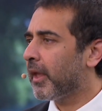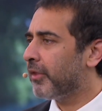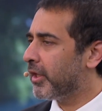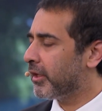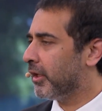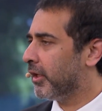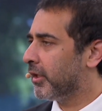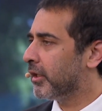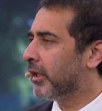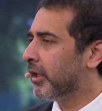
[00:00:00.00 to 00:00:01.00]
I think
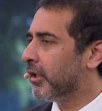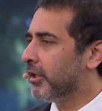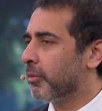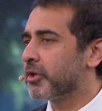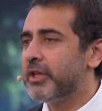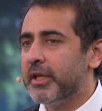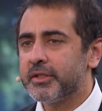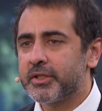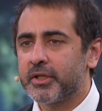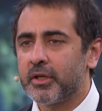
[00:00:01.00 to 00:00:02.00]
network
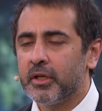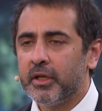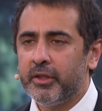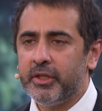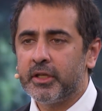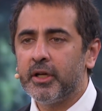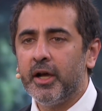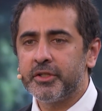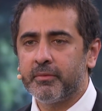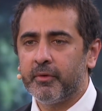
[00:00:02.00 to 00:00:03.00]
states and the
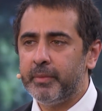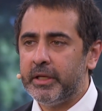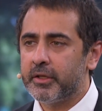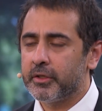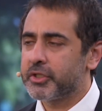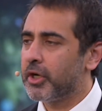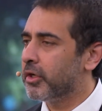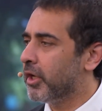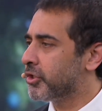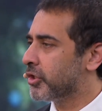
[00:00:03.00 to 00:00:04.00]
concept of being able to
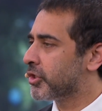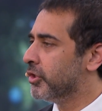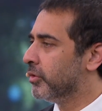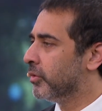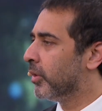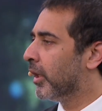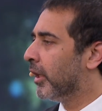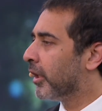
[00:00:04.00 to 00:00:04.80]
start not just new